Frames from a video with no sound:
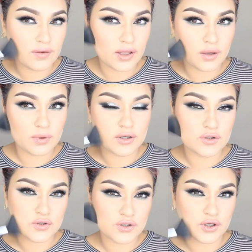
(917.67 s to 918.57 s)
And you want
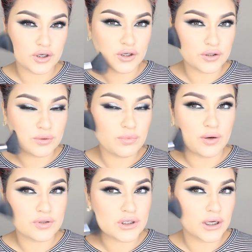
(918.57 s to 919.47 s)
to do circular
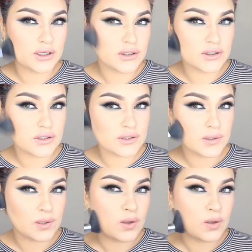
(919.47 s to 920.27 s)
motions.